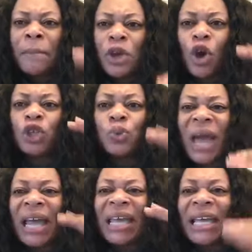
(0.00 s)
Because
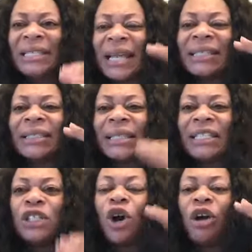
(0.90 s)
we are in the
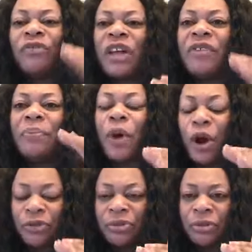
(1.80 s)
season of the
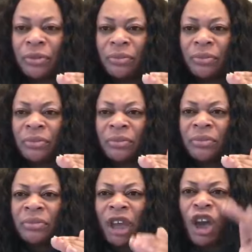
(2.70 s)
rebirth
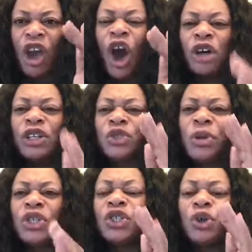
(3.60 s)
and God is
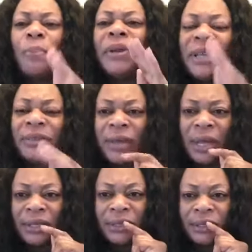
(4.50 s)
doing so many
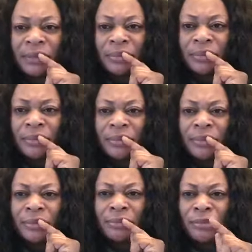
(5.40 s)
things.
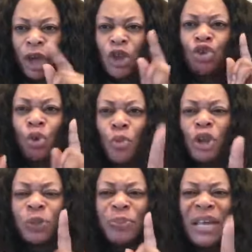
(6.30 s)
And you
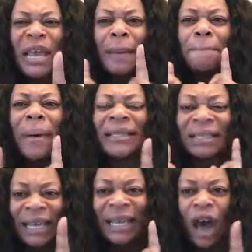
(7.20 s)
must be a
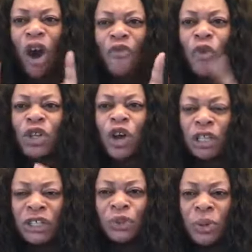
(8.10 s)
partaker of what
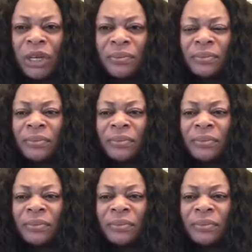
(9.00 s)
God is doing.